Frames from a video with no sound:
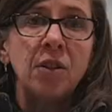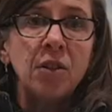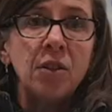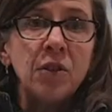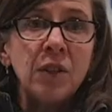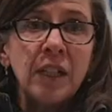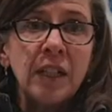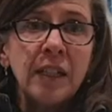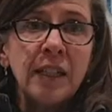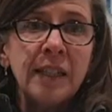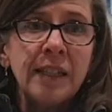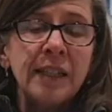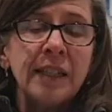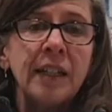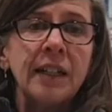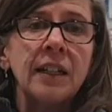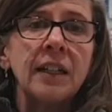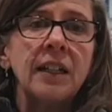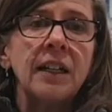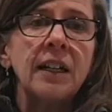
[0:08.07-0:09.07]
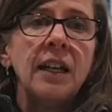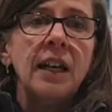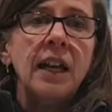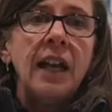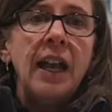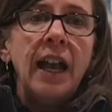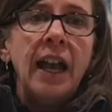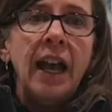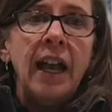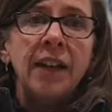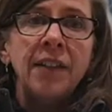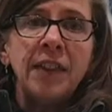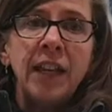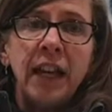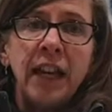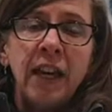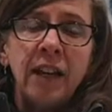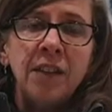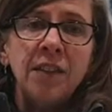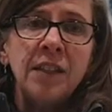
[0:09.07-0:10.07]
they're using a stick, and the
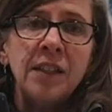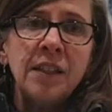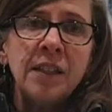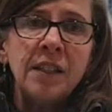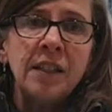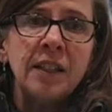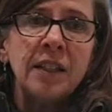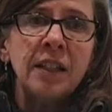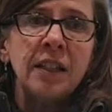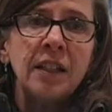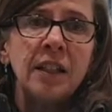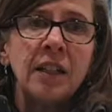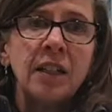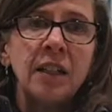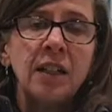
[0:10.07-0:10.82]
head of the stick